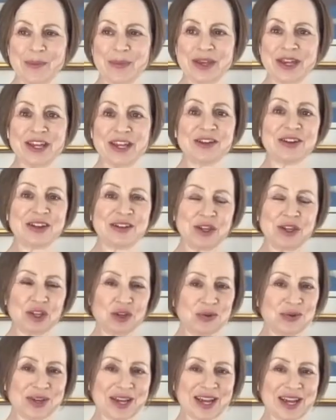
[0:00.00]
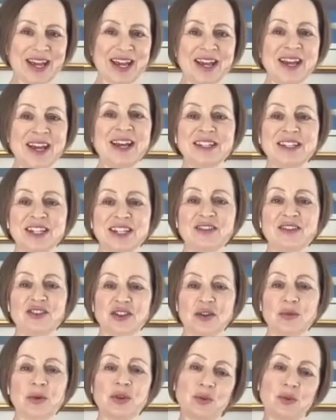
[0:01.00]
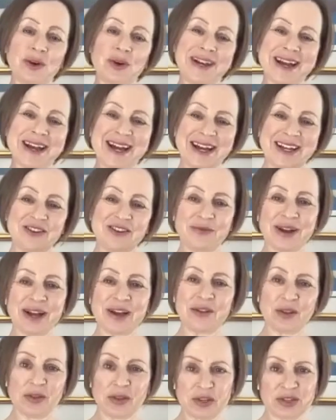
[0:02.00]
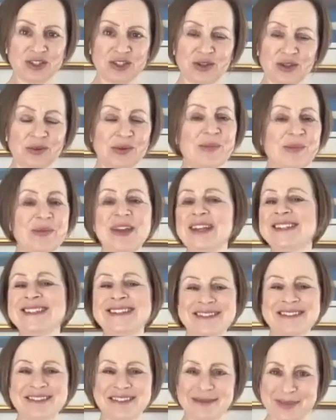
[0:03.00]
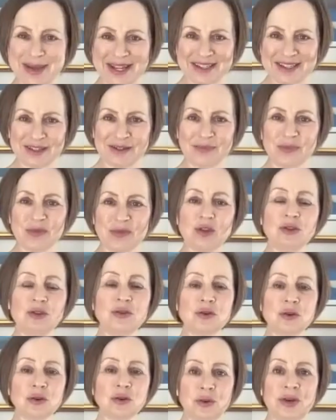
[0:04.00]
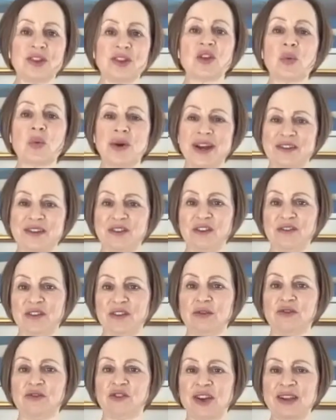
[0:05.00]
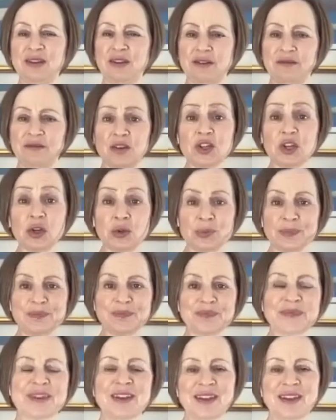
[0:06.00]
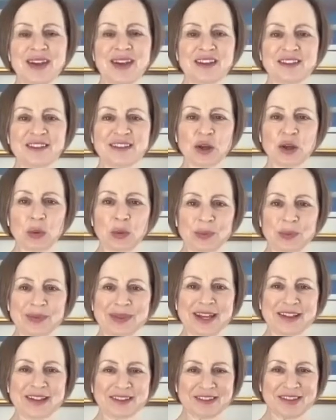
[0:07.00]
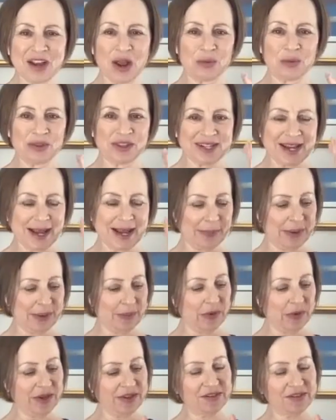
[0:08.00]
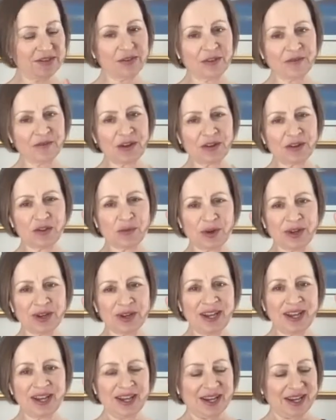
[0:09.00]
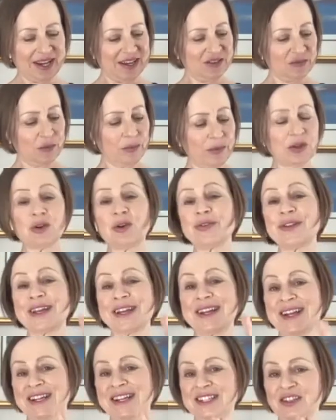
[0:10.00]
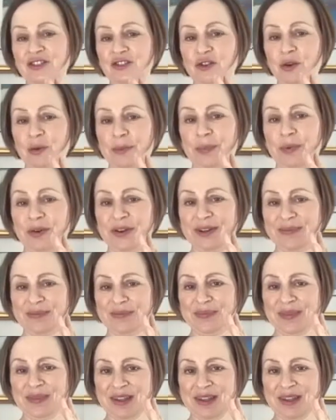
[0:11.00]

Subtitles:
here in the UK teach it with one hand rather than two. It doesn't matter. You go with whatever feels right for you. So let's start with the tapping points. So the first one is what we call the karate chop point.